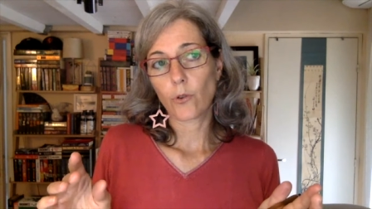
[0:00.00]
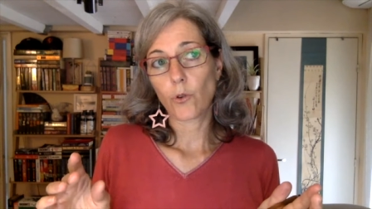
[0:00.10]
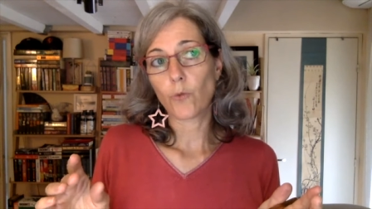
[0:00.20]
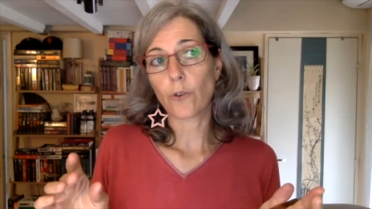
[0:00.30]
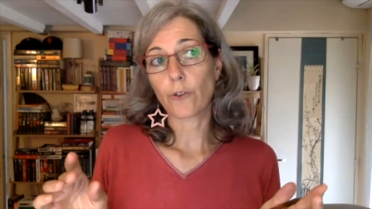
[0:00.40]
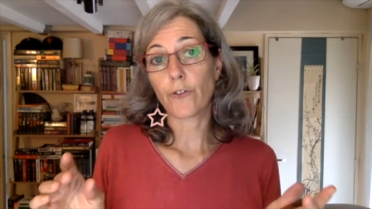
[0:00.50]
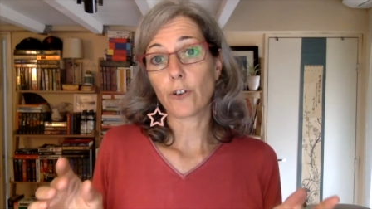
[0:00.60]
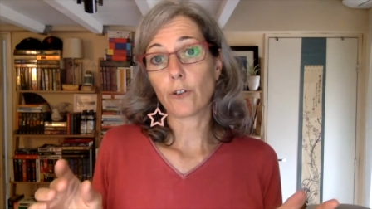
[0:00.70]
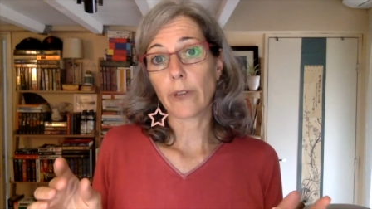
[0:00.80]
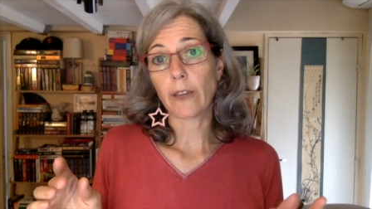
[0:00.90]
who were
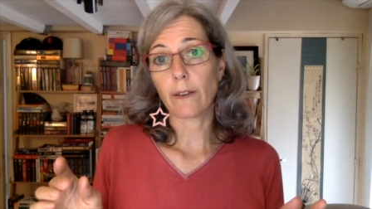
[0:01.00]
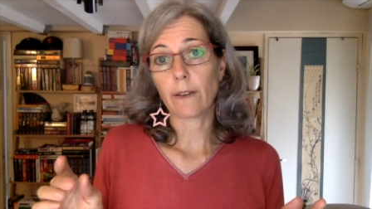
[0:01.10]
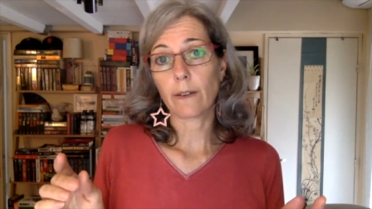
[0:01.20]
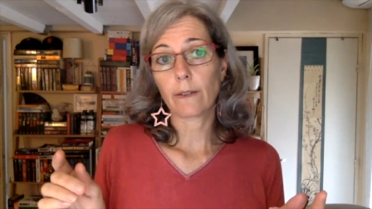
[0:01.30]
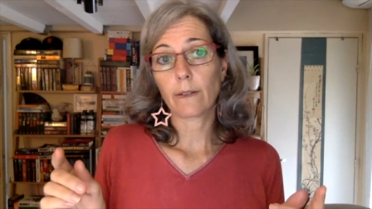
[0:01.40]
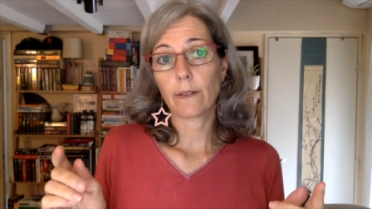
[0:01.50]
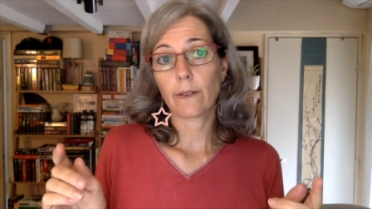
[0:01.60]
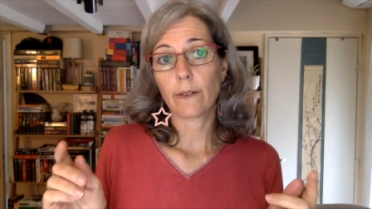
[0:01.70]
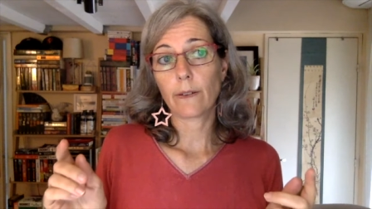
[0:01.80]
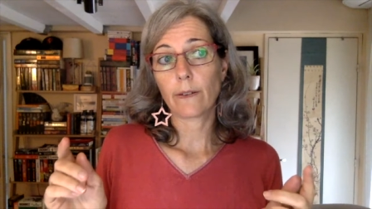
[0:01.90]
following
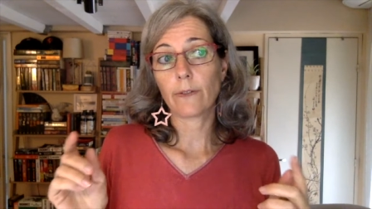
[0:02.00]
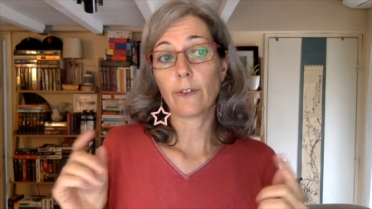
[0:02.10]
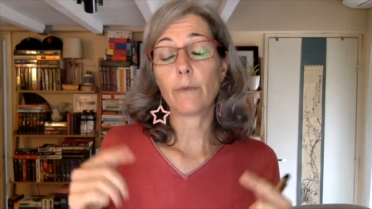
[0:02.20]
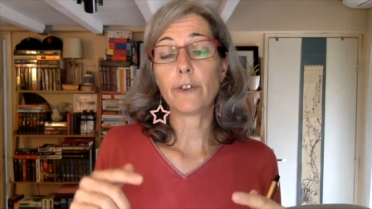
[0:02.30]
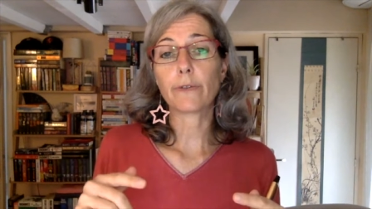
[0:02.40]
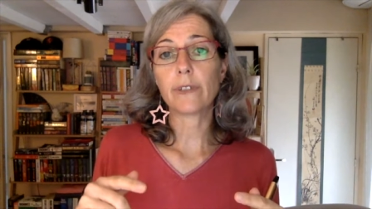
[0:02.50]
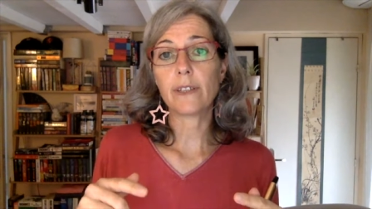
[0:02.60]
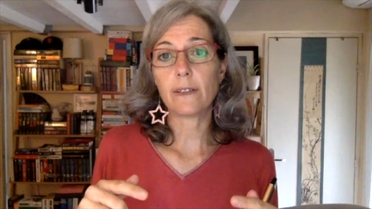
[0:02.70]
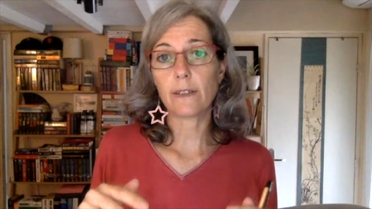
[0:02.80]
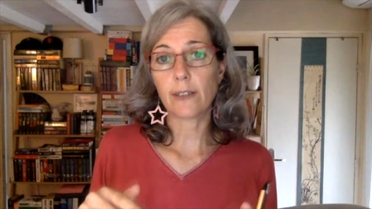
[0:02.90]

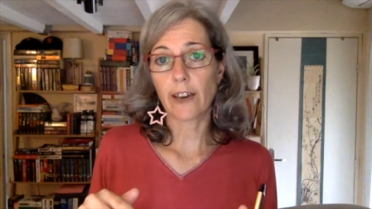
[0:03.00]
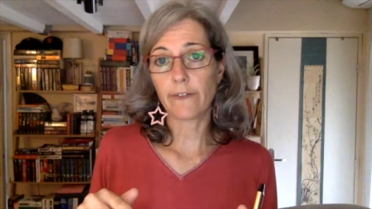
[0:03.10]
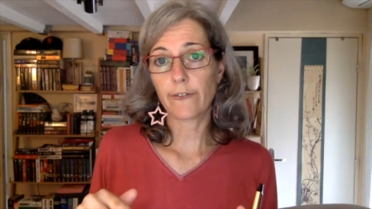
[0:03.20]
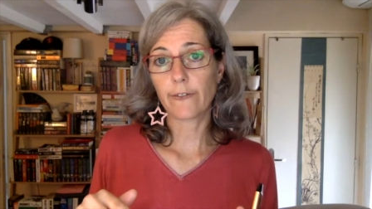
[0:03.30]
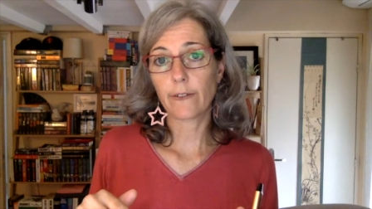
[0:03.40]
W3C staff,